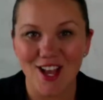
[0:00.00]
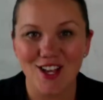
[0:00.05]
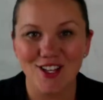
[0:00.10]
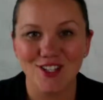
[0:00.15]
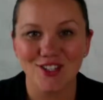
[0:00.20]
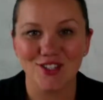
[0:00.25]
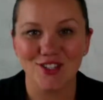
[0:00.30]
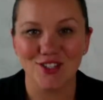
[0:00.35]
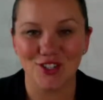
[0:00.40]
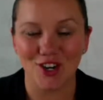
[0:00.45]

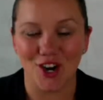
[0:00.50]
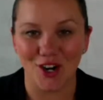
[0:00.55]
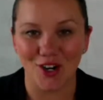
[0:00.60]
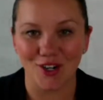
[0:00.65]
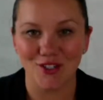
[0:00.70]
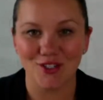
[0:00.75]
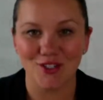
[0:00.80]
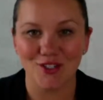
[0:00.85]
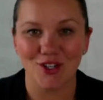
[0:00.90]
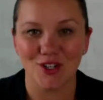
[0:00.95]

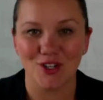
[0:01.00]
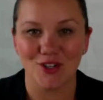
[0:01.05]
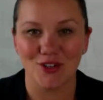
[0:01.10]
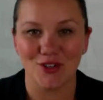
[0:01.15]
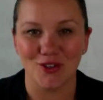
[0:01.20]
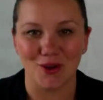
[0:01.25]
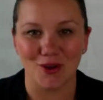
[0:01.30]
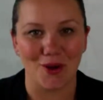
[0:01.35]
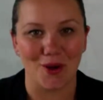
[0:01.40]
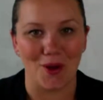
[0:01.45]
start
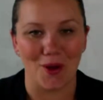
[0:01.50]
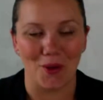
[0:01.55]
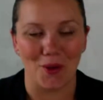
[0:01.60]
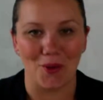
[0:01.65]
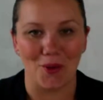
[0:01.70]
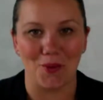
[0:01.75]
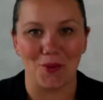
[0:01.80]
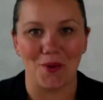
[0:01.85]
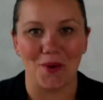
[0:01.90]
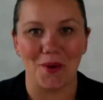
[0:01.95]
your
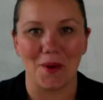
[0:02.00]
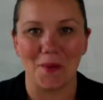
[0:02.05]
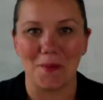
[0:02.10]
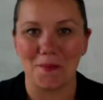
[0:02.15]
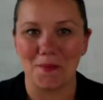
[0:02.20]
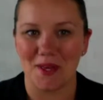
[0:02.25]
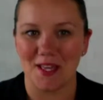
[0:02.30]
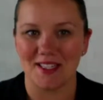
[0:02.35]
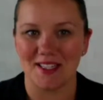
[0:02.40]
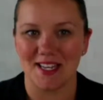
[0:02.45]
own
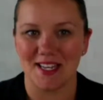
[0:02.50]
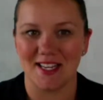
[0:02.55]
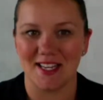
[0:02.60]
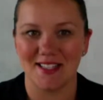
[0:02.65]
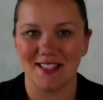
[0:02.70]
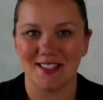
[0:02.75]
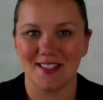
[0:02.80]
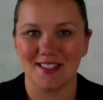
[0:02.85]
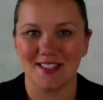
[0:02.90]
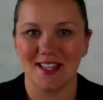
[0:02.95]

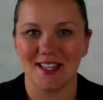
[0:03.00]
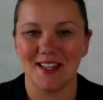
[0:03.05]
business.